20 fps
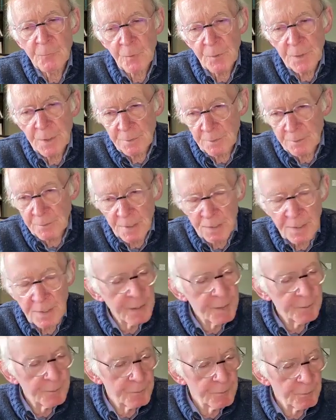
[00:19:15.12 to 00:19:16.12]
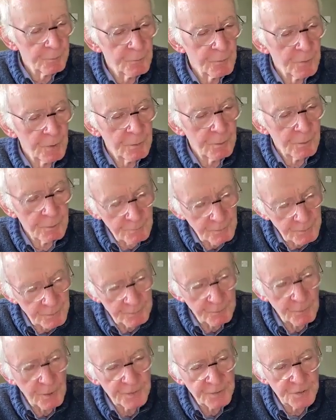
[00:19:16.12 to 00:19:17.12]
we clearly
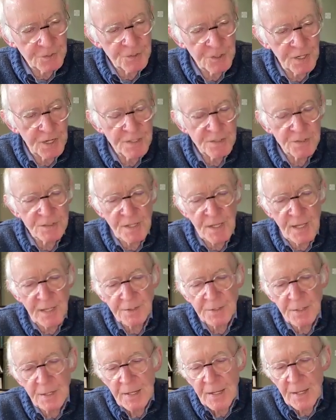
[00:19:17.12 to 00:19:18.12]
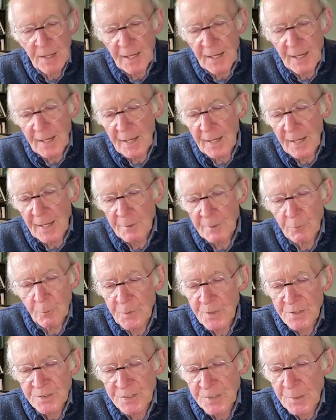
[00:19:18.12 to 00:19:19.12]
would want to change that, and it
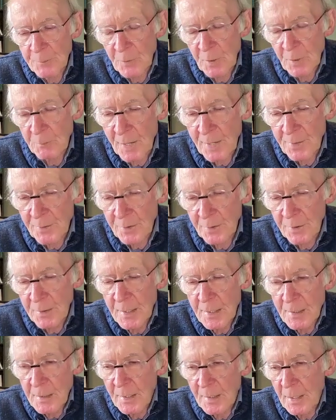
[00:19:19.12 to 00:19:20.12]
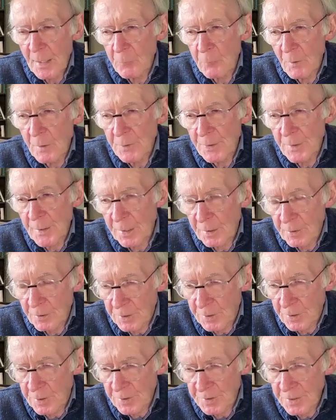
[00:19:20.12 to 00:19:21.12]
would be a simple matter. They
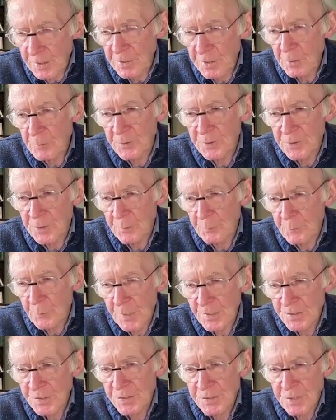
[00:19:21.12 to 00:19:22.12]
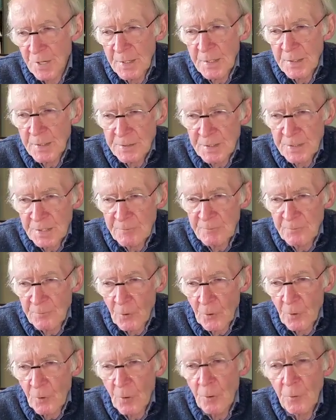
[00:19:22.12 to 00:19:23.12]
could continue with the present
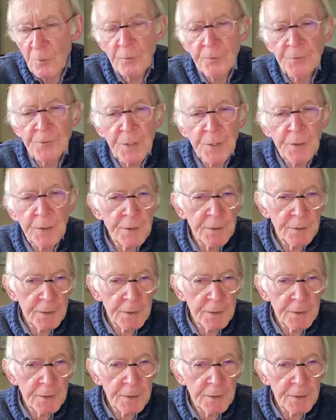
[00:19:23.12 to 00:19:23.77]
devolved